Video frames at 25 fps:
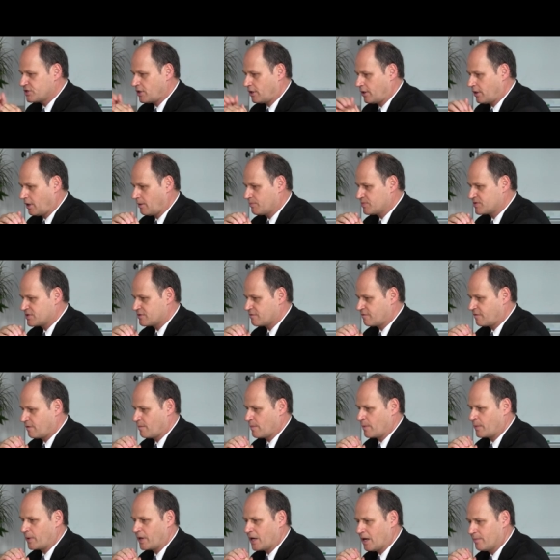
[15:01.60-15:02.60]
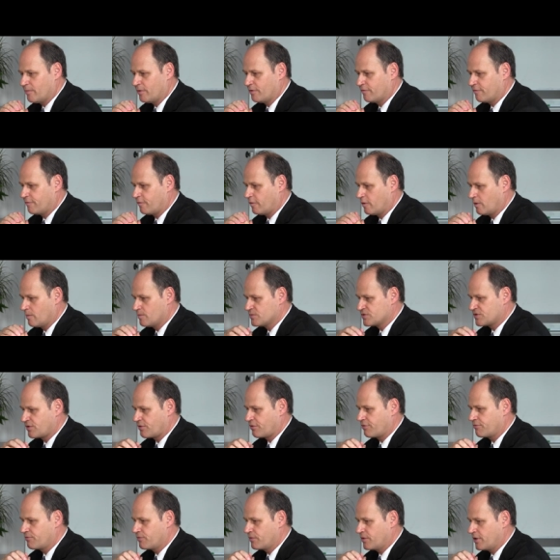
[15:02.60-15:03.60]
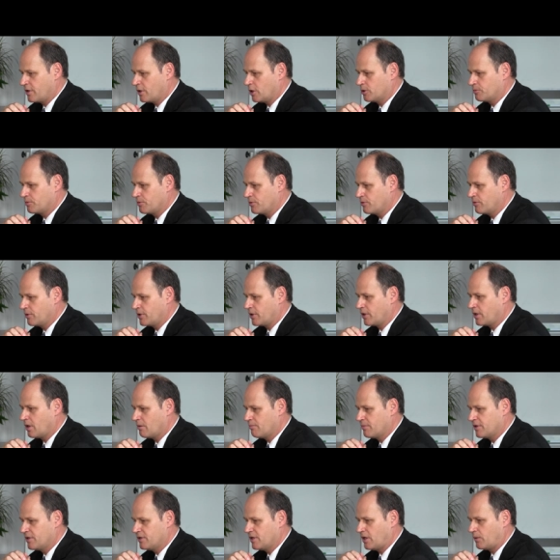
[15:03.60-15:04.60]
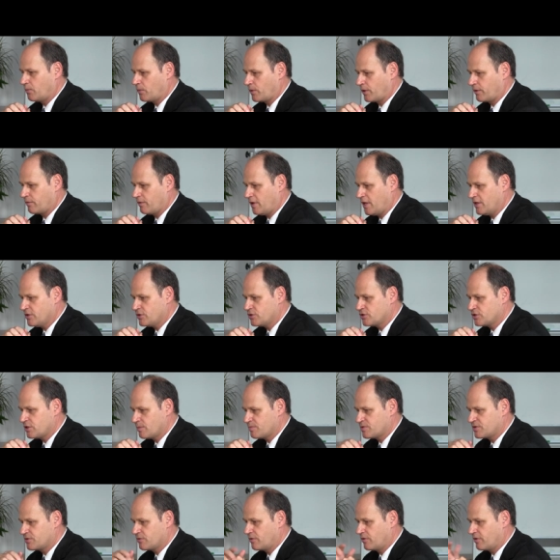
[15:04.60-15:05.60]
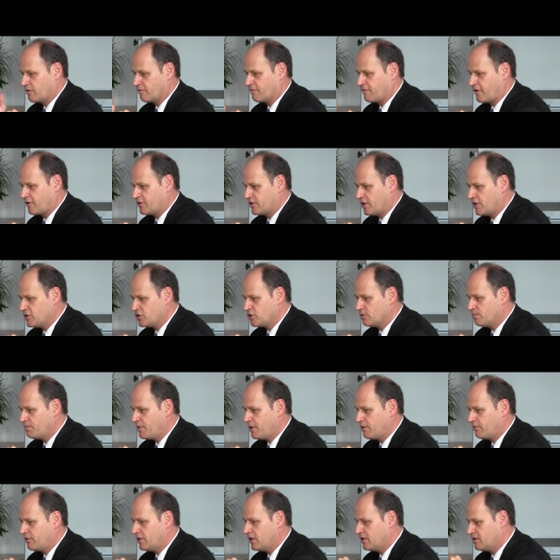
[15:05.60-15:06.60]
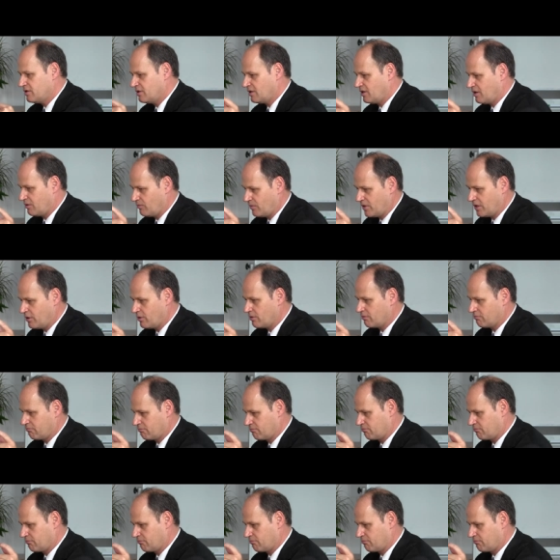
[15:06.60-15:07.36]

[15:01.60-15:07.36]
startups from incumbent firms through the entrepreneur-incumbent network relationships during the foundation period? And we